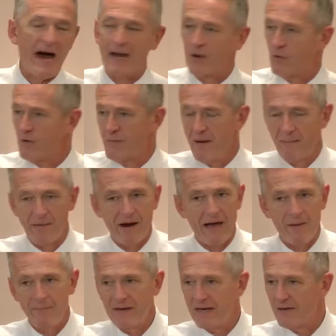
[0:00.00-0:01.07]
I don't remember
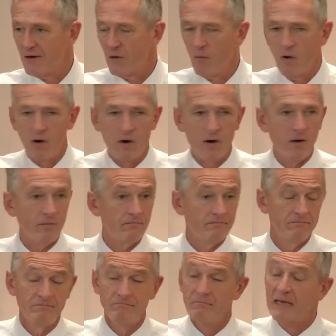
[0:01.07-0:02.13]
how many there were,
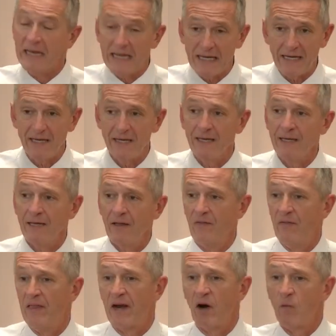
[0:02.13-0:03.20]
many
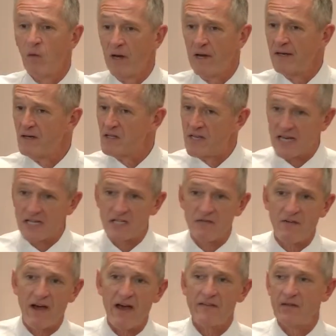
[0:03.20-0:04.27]
that are willing to
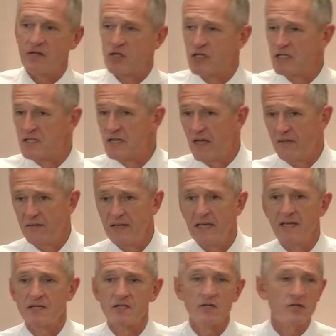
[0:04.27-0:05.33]
testify that she's done
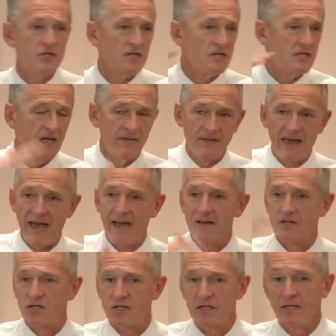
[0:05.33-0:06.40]
this and she's done that.
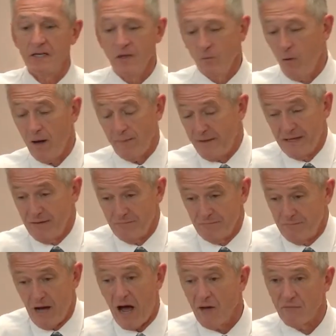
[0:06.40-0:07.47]
And she's, well, I mean,
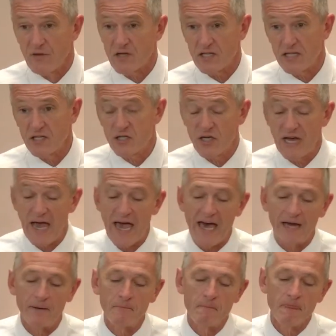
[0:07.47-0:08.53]
obviously she had.